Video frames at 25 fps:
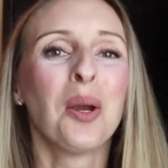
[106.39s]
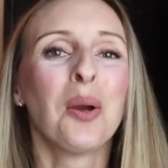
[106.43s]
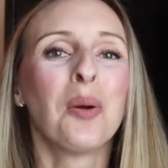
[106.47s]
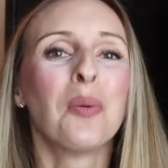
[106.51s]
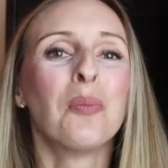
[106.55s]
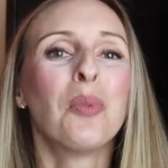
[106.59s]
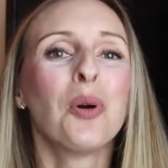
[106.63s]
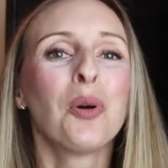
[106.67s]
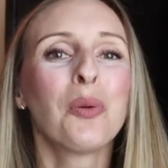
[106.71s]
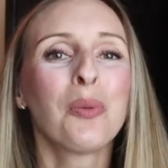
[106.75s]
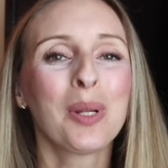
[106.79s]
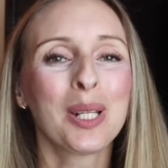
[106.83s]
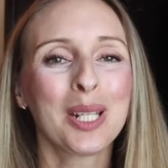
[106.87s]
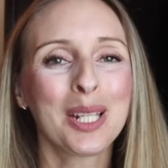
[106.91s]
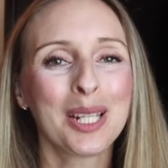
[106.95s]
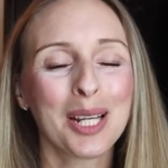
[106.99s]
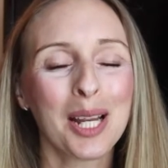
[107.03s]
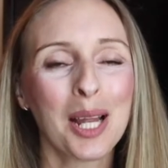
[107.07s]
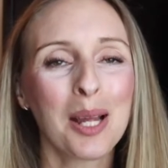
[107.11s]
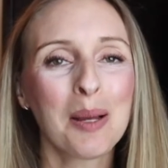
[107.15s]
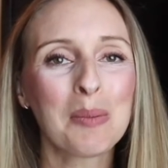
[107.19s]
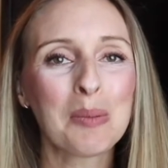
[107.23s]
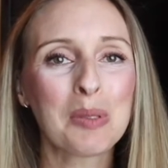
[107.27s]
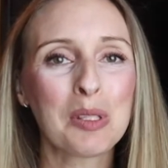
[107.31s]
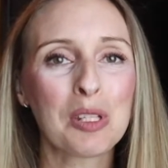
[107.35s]
but when it
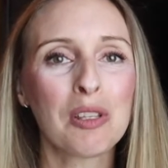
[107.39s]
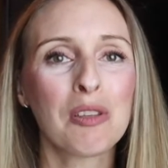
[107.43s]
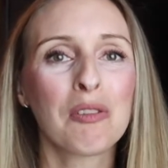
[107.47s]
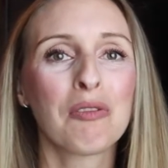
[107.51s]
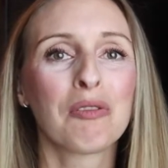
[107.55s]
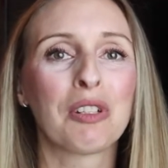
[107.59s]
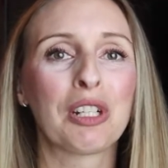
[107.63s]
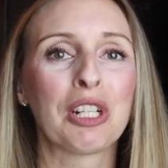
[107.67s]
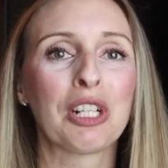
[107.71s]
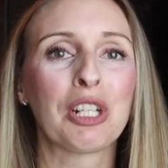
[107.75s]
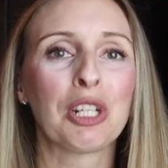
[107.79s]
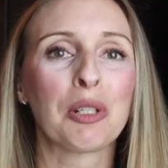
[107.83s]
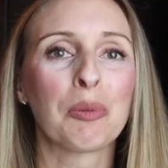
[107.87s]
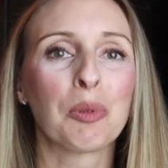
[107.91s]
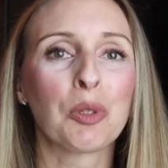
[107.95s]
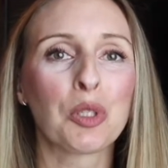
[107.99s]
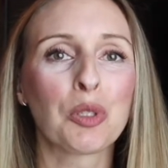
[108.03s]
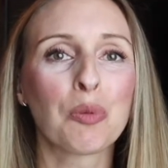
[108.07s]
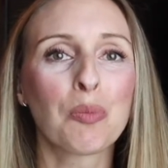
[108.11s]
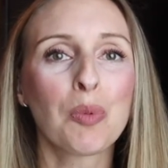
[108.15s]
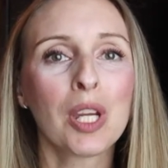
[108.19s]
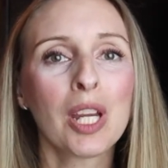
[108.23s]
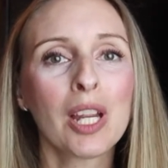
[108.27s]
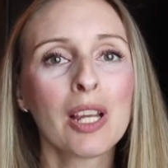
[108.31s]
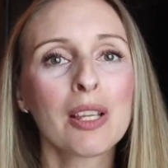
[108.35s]
comes to the
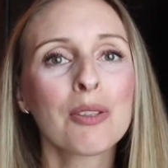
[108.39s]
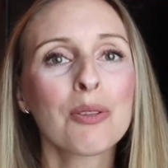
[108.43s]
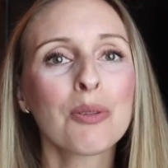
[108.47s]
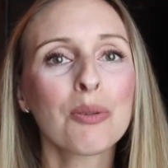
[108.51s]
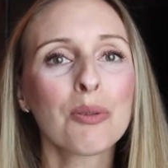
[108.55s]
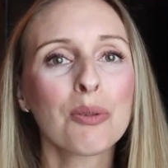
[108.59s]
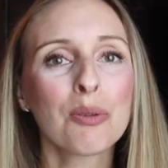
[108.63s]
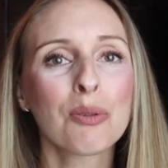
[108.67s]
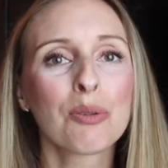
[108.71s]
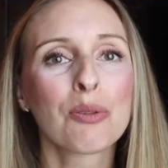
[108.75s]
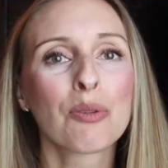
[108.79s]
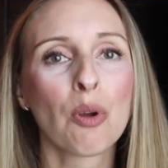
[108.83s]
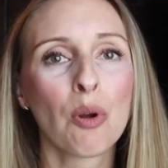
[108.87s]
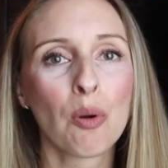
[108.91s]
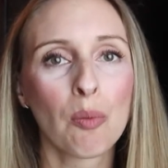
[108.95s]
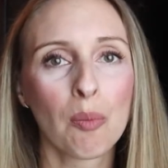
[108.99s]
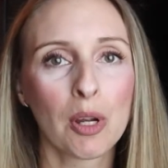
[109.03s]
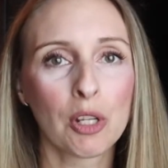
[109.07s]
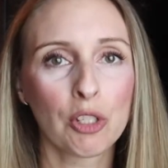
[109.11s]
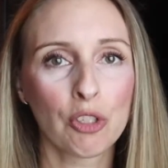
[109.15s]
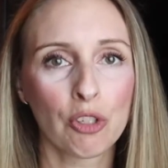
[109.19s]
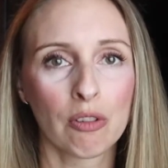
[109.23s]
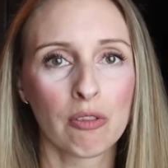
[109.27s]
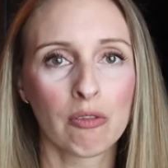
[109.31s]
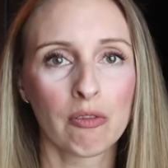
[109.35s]
variables, because there's so
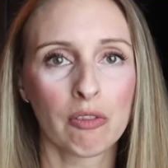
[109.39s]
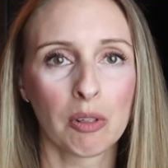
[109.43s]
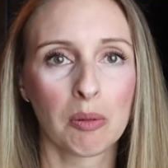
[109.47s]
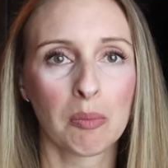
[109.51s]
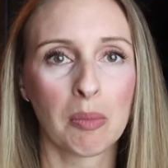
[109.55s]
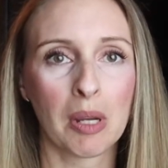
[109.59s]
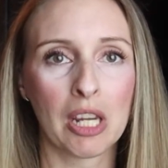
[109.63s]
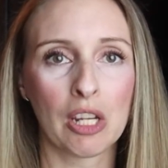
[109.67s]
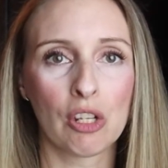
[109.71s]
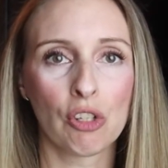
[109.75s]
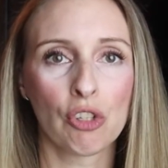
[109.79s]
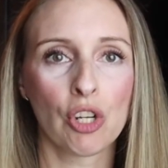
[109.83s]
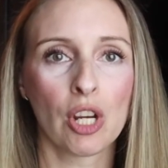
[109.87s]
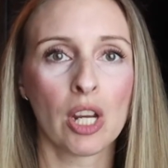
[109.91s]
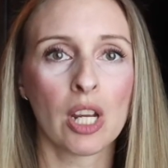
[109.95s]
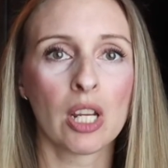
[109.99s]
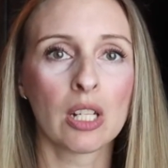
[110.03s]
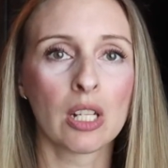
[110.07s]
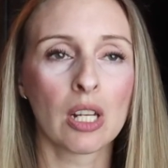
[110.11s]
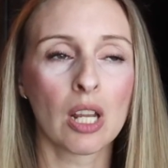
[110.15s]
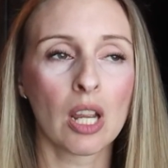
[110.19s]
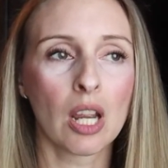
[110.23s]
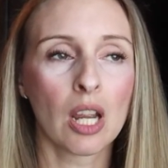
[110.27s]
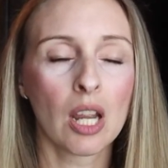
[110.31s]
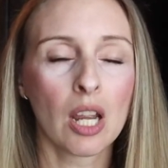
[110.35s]
much
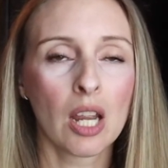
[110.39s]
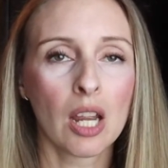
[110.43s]
information,